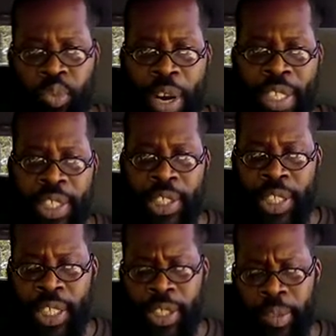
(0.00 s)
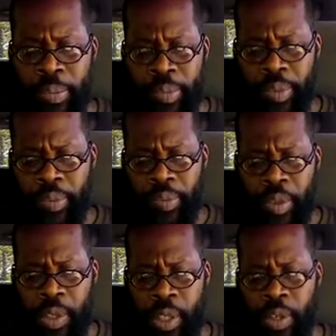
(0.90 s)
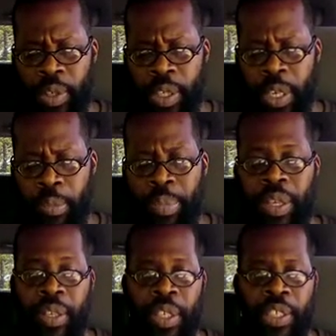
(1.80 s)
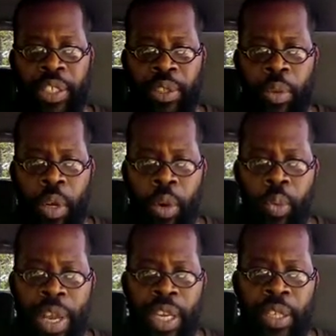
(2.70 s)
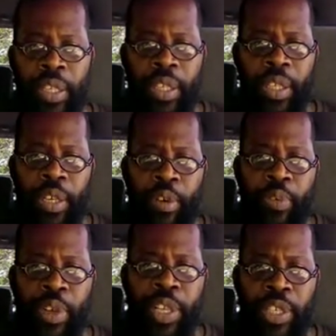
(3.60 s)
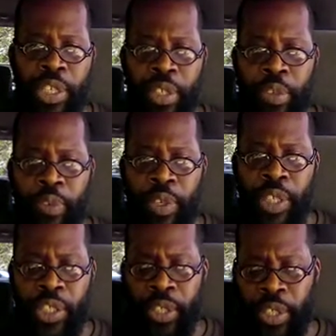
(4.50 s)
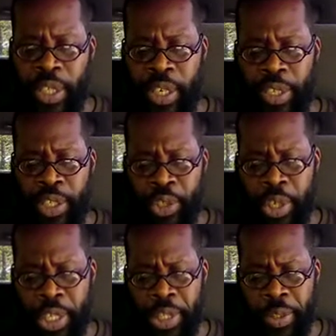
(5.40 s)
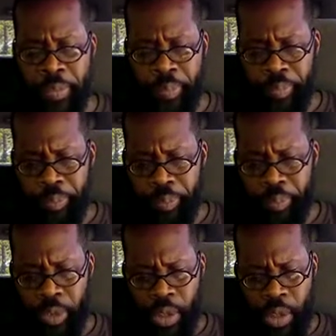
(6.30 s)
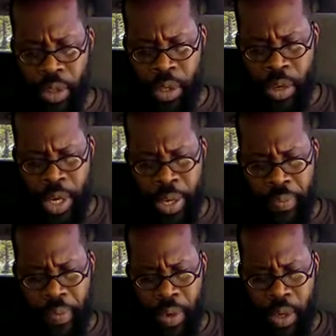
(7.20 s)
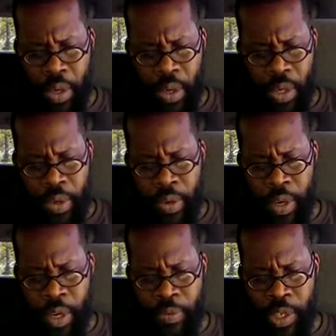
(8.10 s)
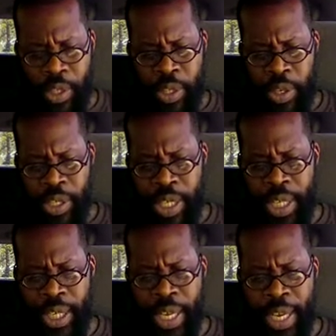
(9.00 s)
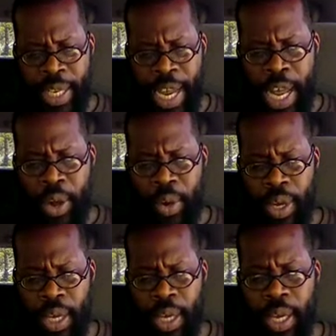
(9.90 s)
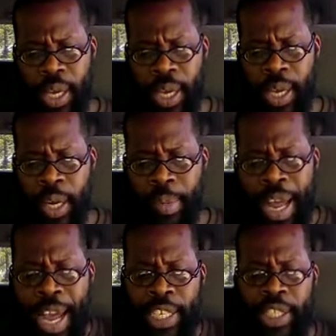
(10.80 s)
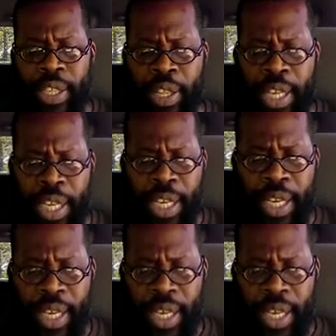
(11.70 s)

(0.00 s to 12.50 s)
right to judge them, you know, and they're they're just uh, waiting for their for their their destruction. All right, uh, verse thirteen. And now come I to thee,